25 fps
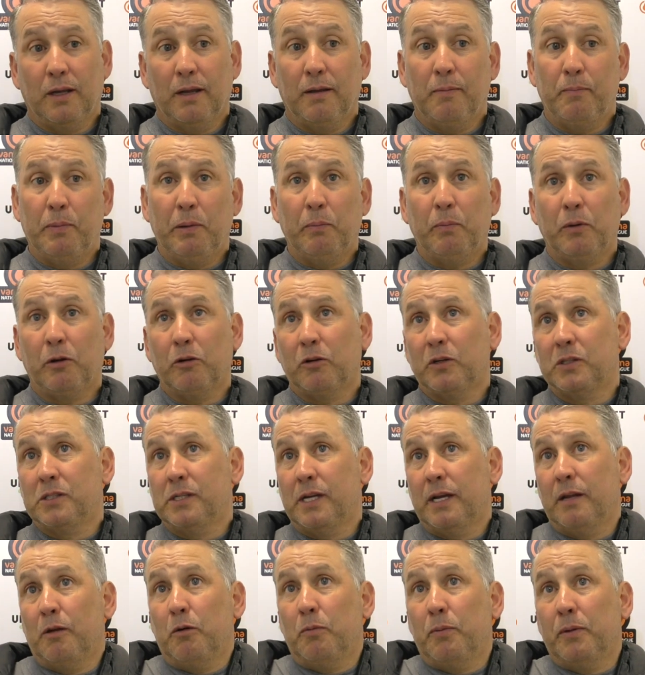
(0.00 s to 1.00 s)
People have got to
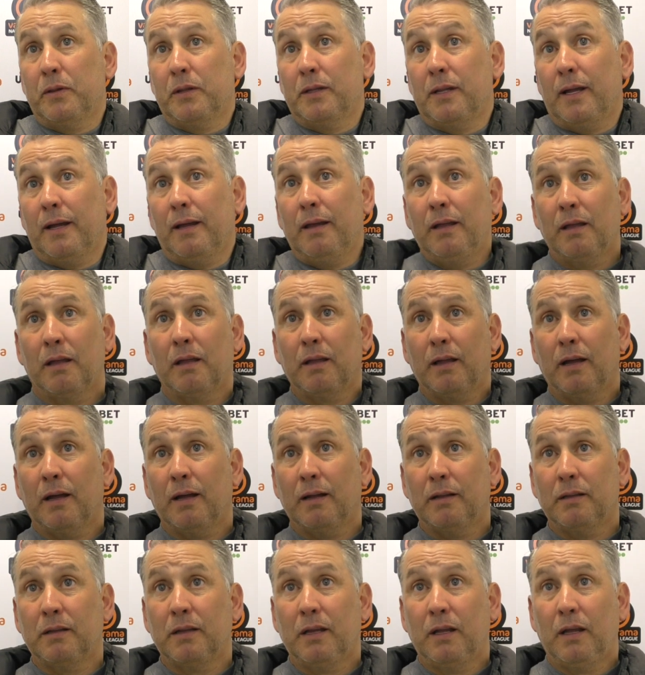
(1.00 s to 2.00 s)
turn up on the day
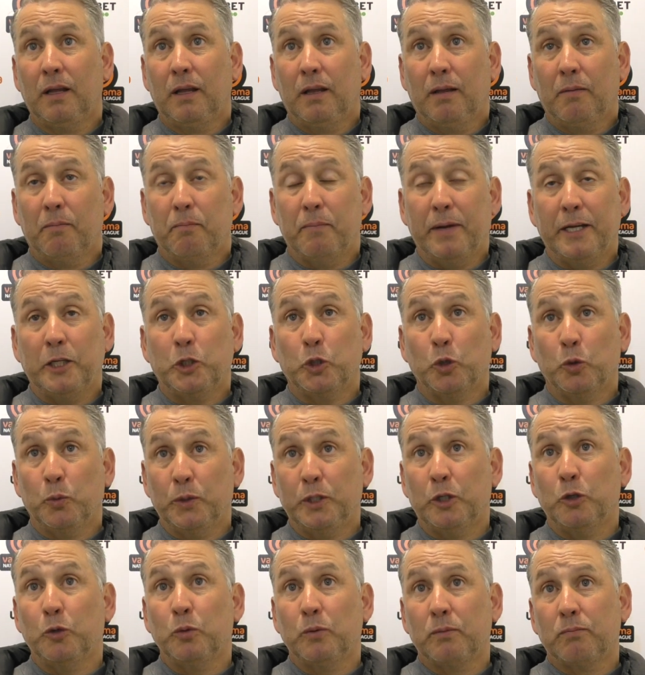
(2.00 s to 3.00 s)
and make sure we
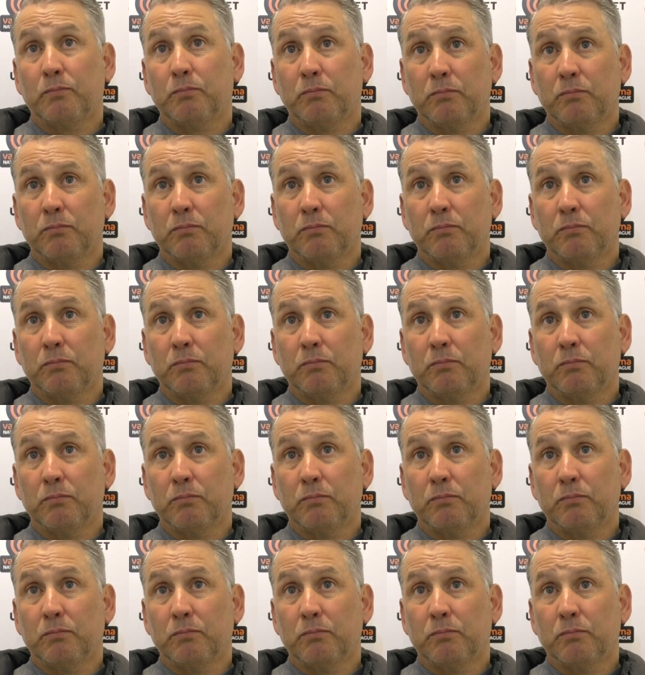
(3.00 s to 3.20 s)
do